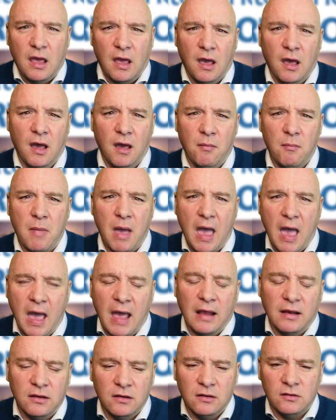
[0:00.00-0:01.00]

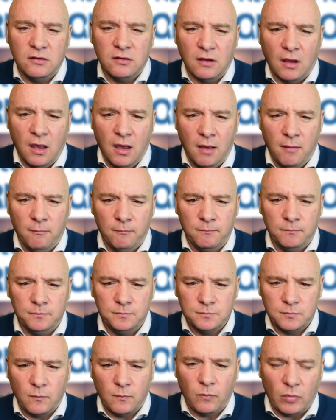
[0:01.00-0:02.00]

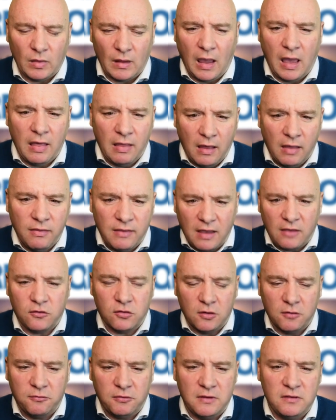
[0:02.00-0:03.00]
And that
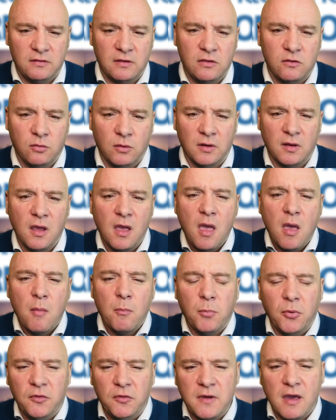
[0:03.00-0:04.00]
sort of feeds into it.
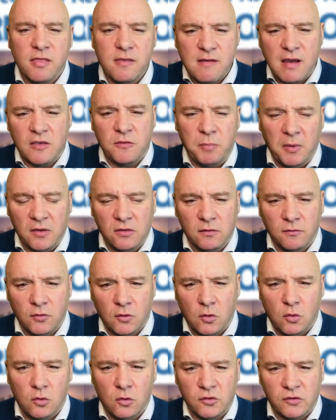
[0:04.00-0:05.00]
But the other aspect of the
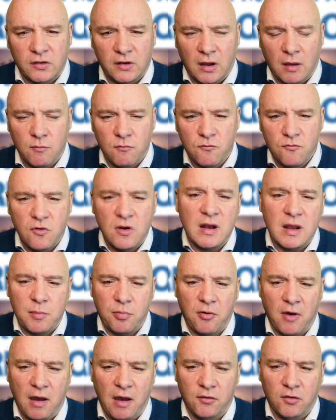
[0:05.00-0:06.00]
course that I'm really
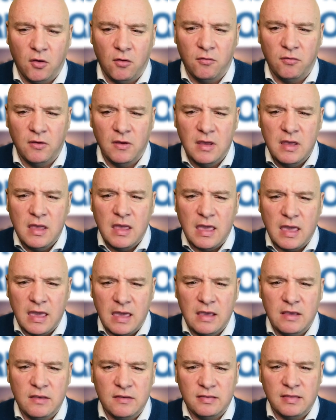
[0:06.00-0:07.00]
proud of
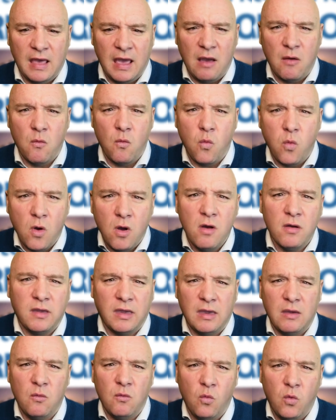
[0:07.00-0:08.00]
is that
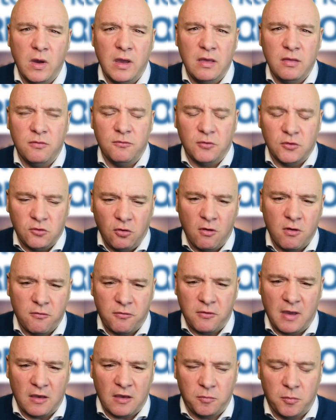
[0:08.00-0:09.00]
working with
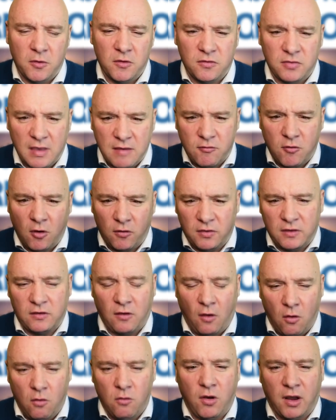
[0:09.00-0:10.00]
photography experts, they've got this
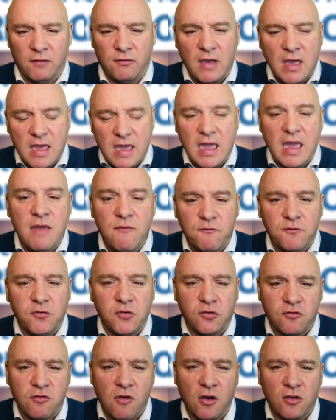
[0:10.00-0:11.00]
whole kind of
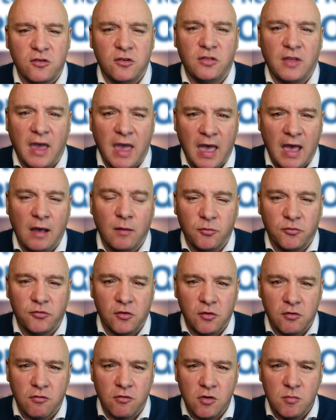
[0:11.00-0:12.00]
infrastructure that helps
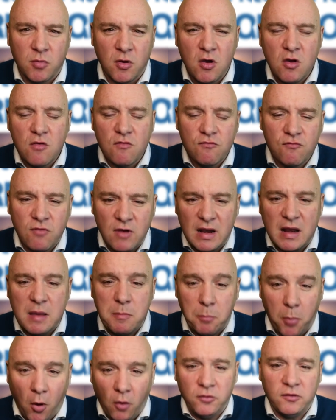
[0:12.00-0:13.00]
the group really
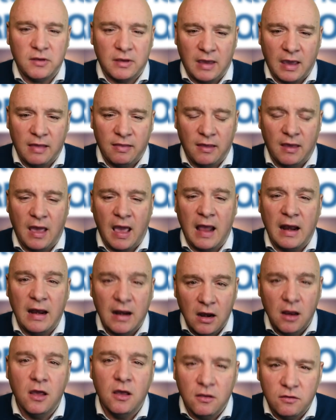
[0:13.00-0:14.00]
bond together
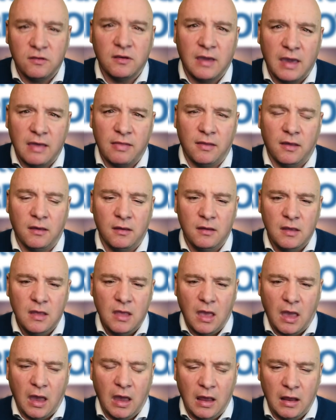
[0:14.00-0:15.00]
and learn together.
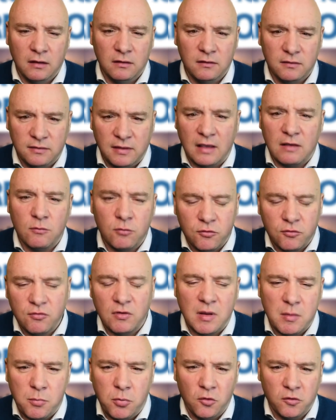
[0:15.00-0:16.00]
And that was a
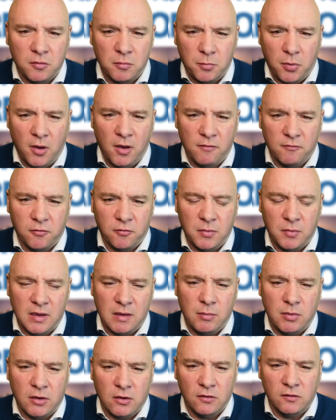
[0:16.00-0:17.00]
really important part for me,
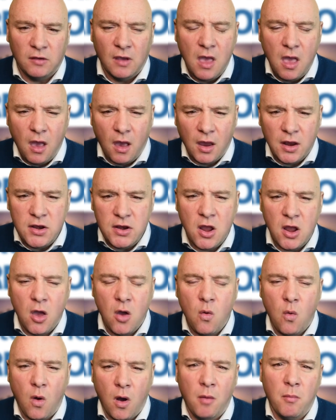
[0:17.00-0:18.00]
because I
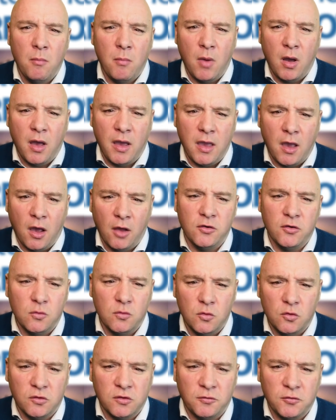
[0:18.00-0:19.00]
know on my
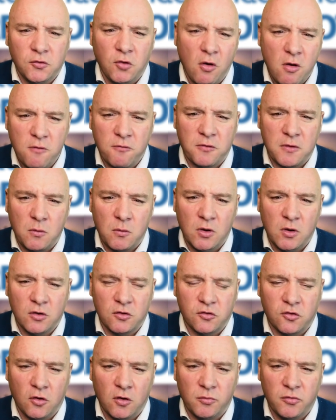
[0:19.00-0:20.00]
underwater photography
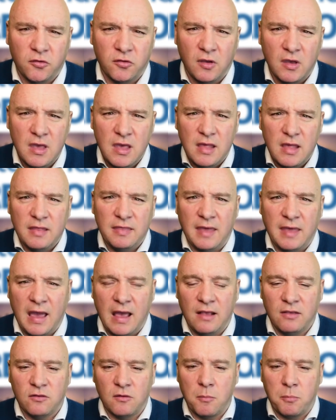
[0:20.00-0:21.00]
workshops
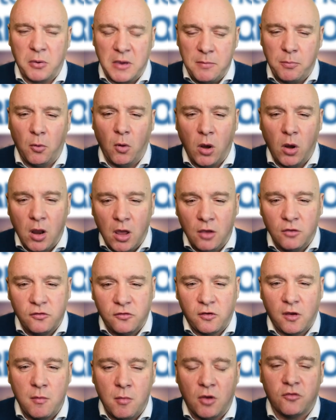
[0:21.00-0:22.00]
that people learn
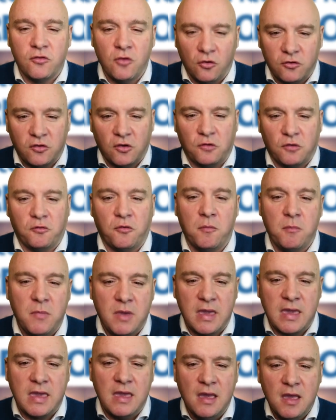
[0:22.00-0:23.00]
so much, not just from
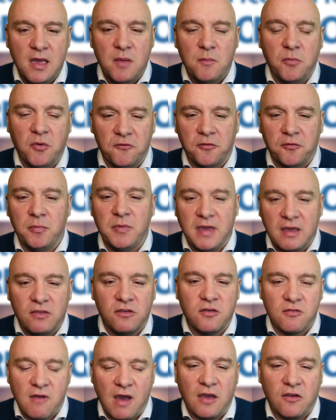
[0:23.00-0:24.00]
me, but from the
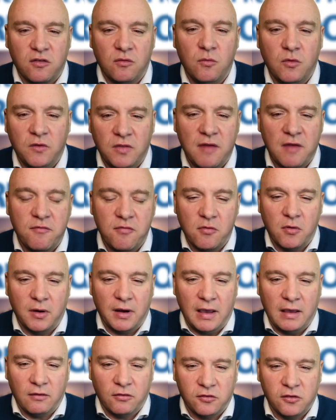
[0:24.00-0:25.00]
interaction with everyone
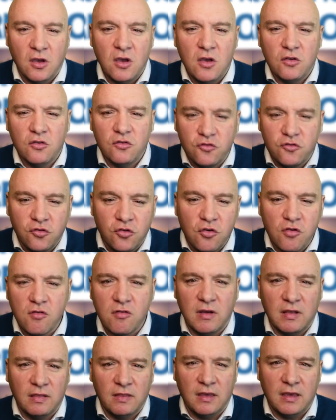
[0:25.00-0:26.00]
else
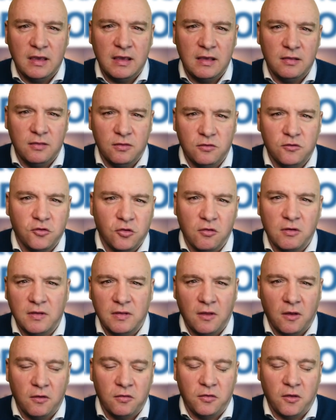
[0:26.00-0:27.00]
during
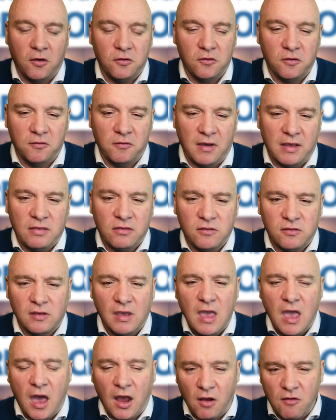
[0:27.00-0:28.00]
those events.
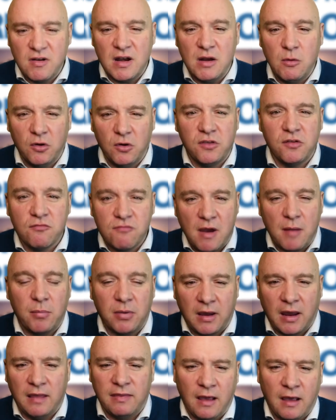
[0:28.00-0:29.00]
And I really wanted to
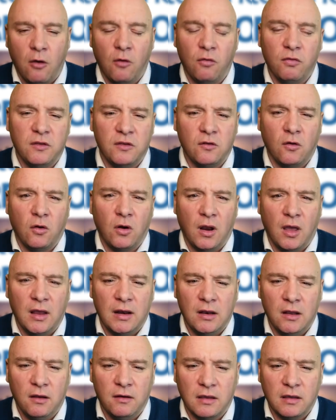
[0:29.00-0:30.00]
replicate that on this online
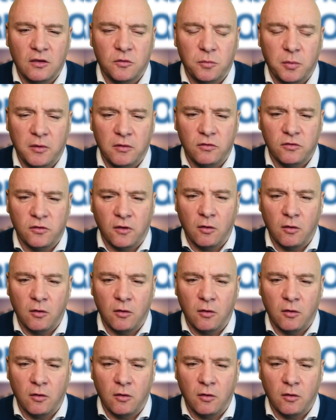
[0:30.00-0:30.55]
learning experience.